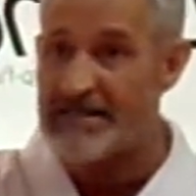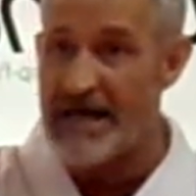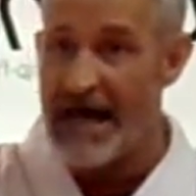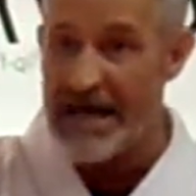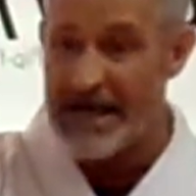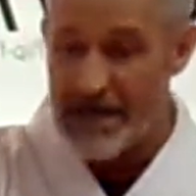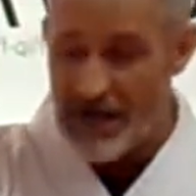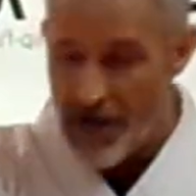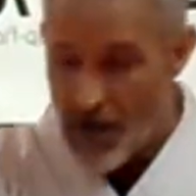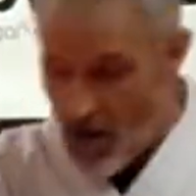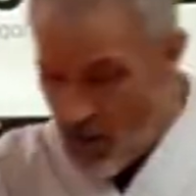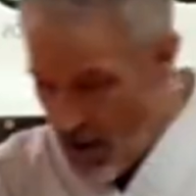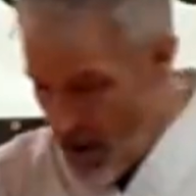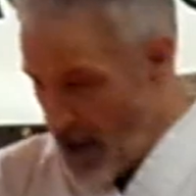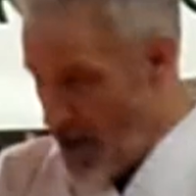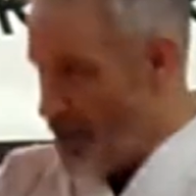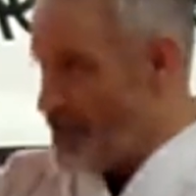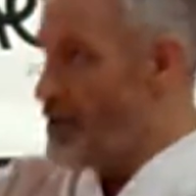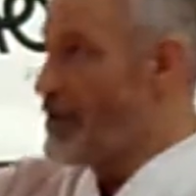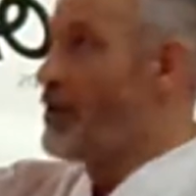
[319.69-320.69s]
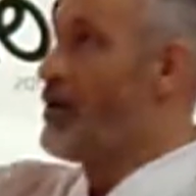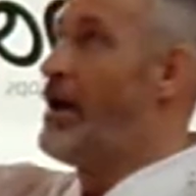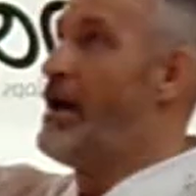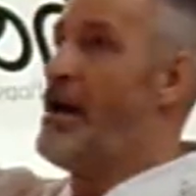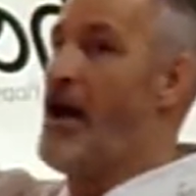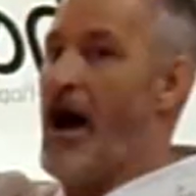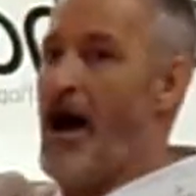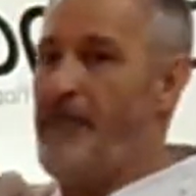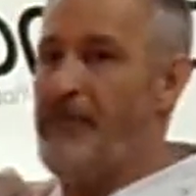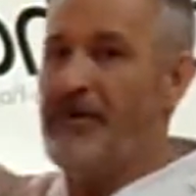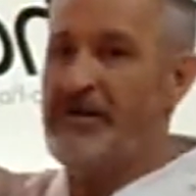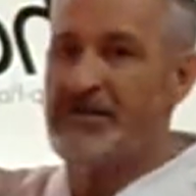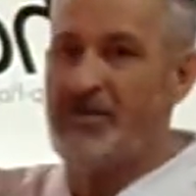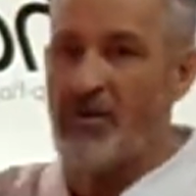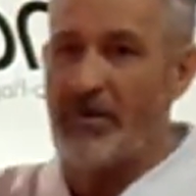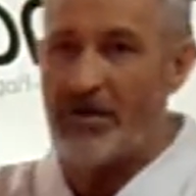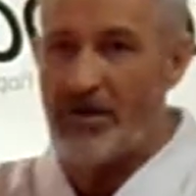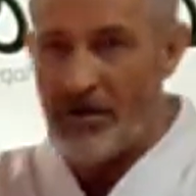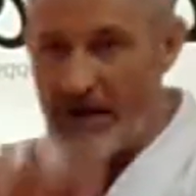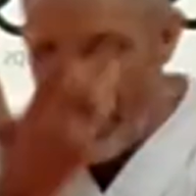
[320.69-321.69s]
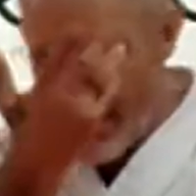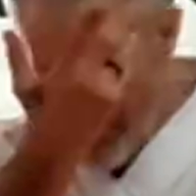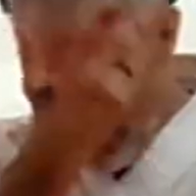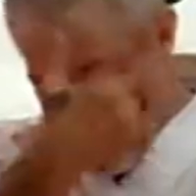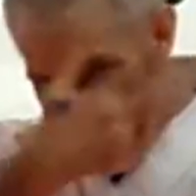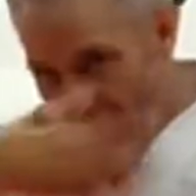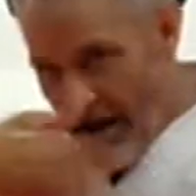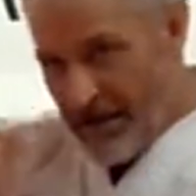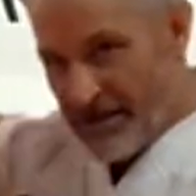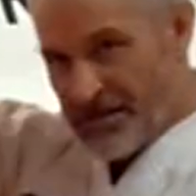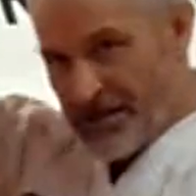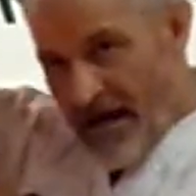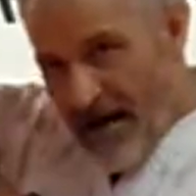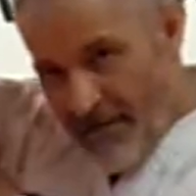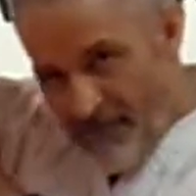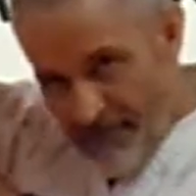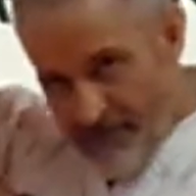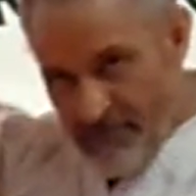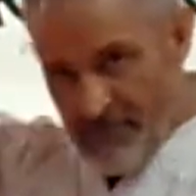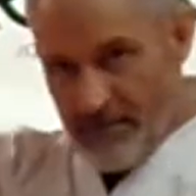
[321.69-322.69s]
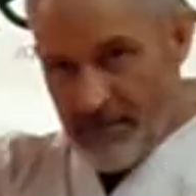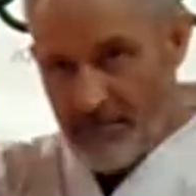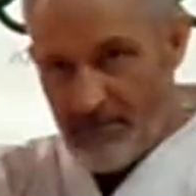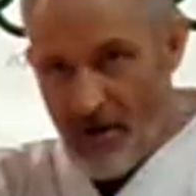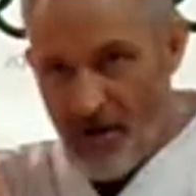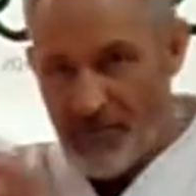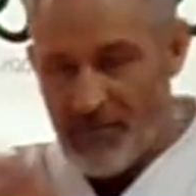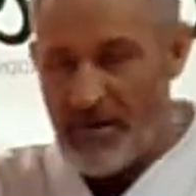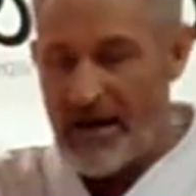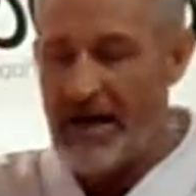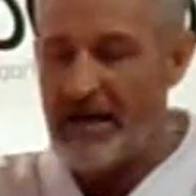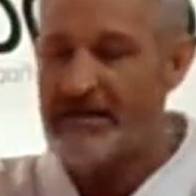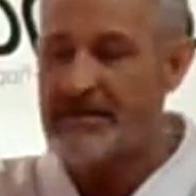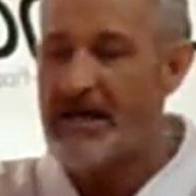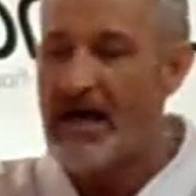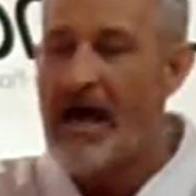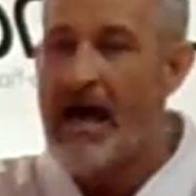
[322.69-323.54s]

I can go under and up. So we learn how to karate chop both ways.